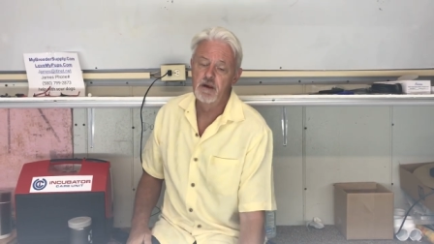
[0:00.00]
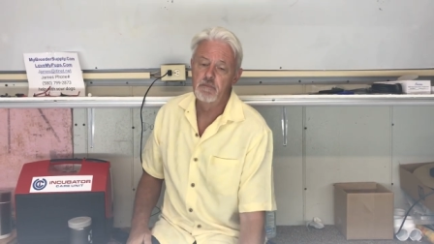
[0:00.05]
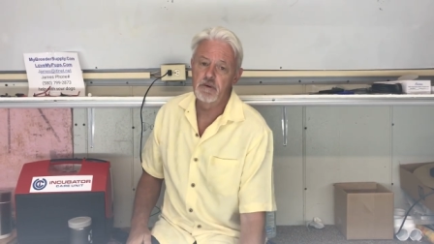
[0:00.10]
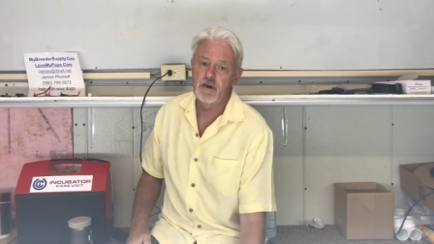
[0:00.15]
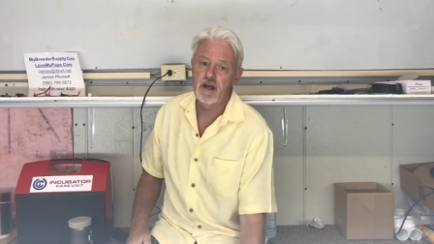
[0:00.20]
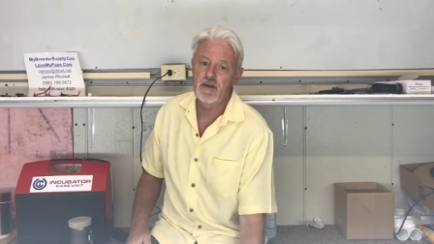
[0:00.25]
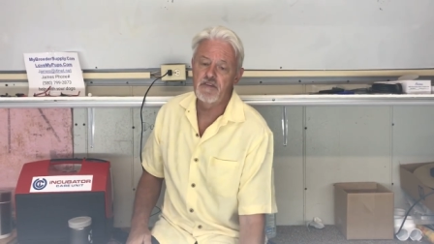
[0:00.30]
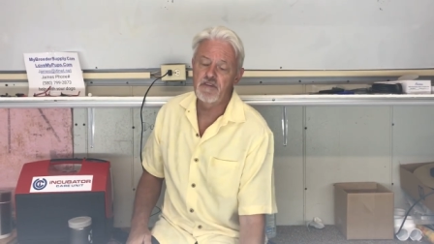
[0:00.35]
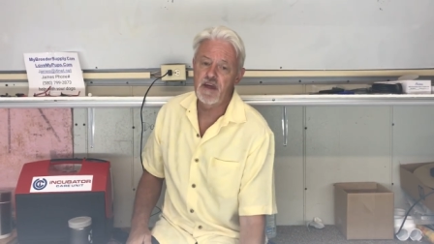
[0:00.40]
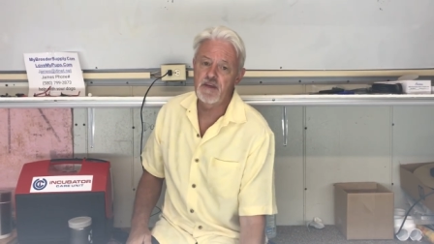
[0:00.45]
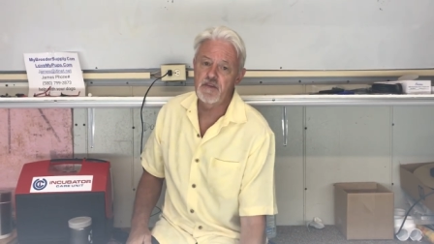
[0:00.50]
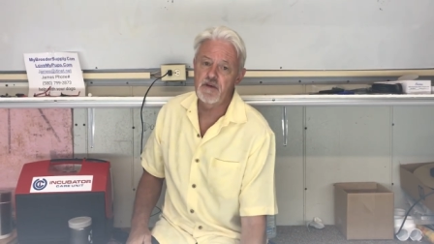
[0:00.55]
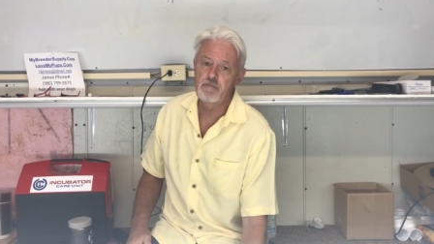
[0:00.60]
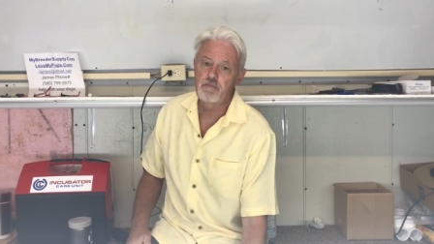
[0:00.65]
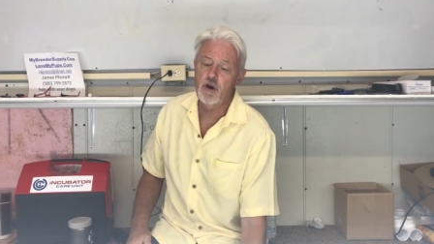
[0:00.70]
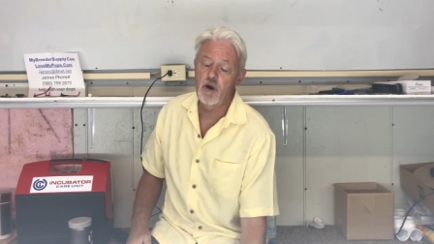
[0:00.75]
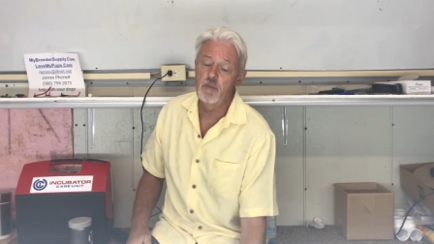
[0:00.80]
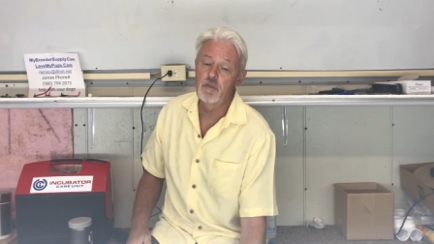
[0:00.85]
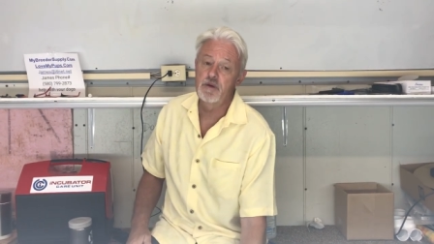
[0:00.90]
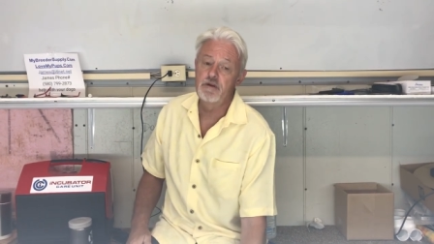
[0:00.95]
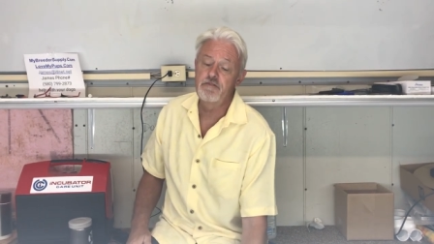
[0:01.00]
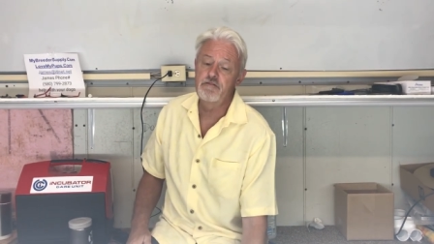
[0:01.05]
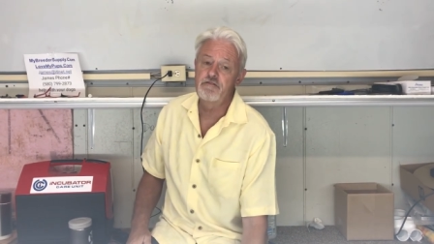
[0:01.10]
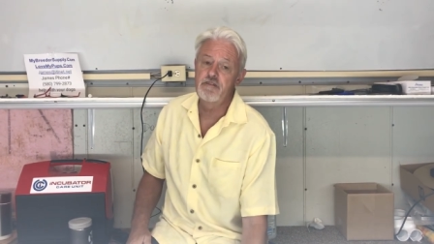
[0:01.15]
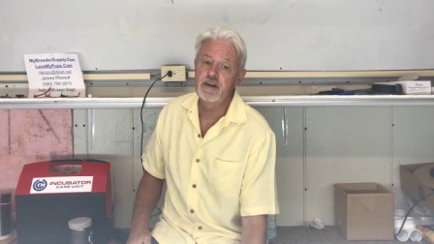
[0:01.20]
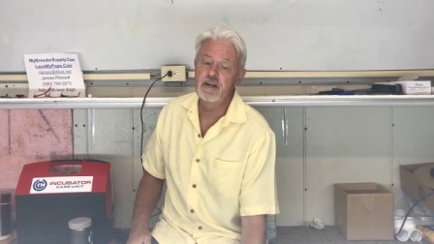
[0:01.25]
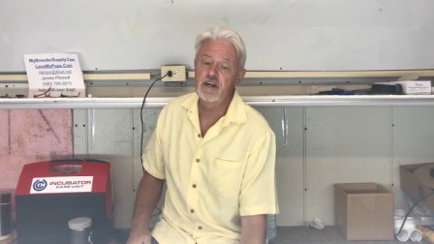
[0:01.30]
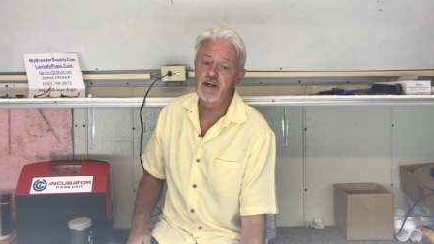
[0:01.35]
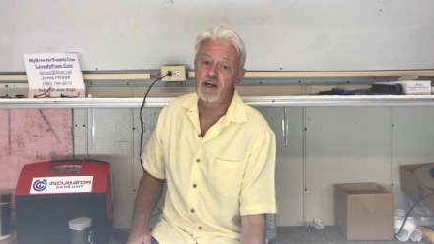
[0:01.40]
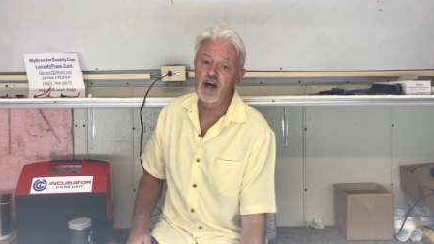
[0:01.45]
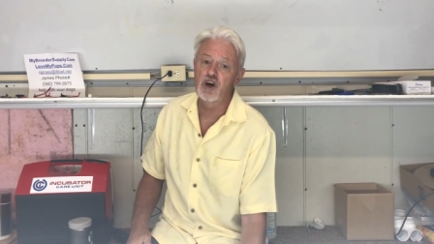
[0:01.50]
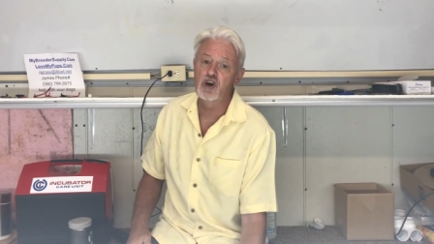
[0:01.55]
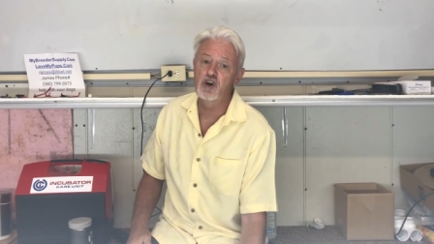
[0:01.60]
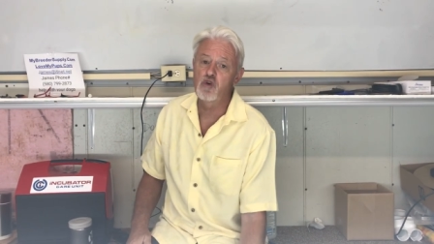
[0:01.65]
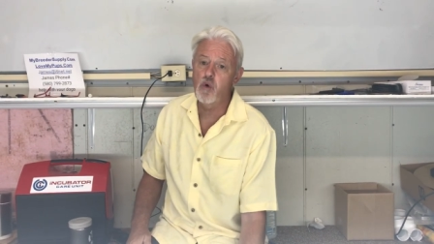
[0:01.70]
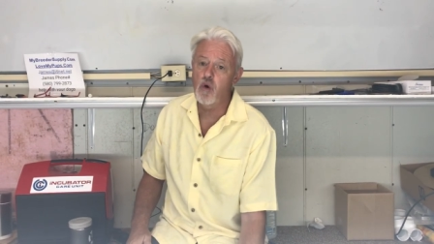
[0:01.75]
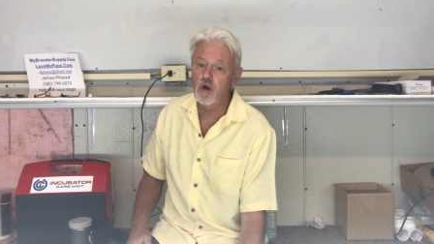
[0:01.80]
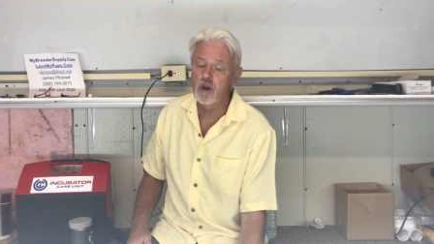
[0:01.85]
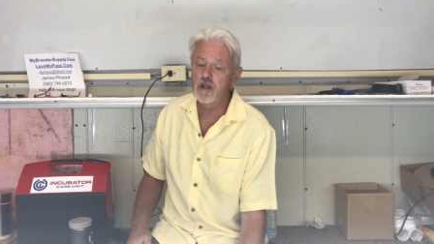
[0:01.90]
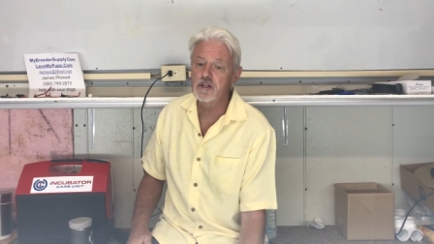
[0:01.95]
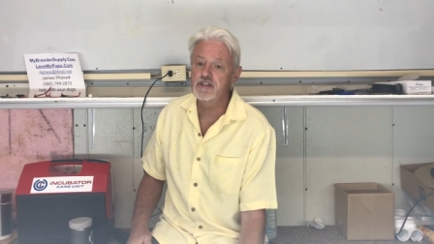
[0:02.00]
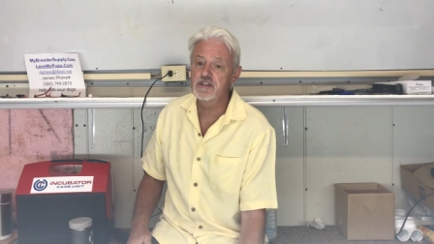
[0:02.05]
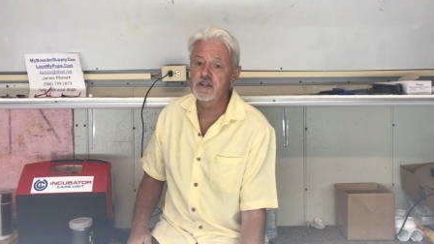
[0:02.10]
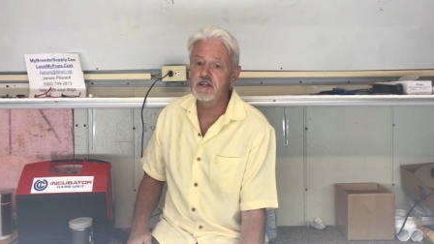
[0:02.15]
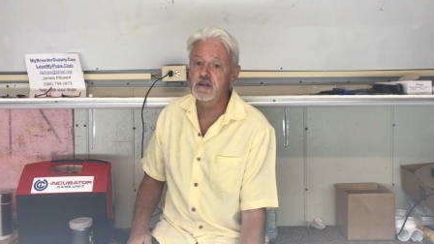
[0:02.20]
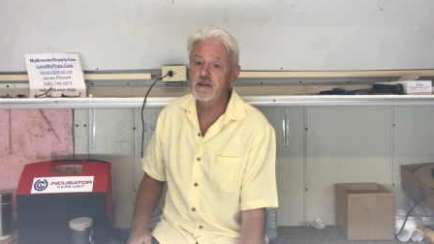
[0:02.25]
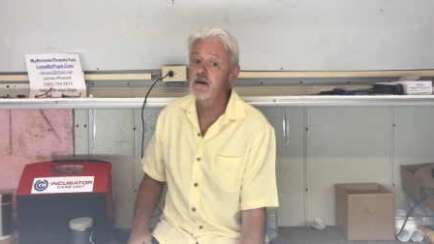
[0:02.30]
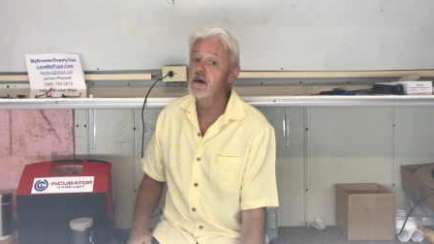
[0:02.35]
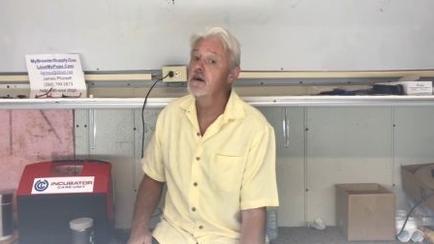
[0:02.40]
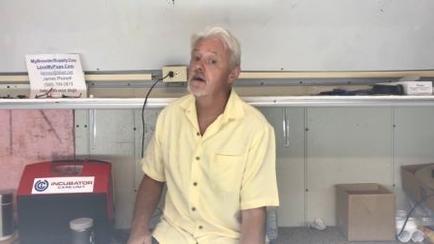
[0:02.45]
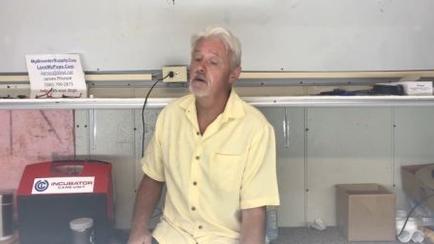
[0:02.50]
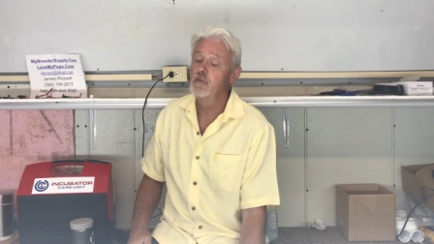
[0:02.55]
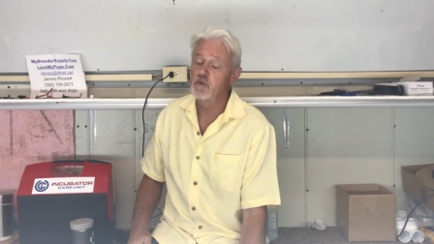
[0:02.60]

but I think that probably feeding a quality,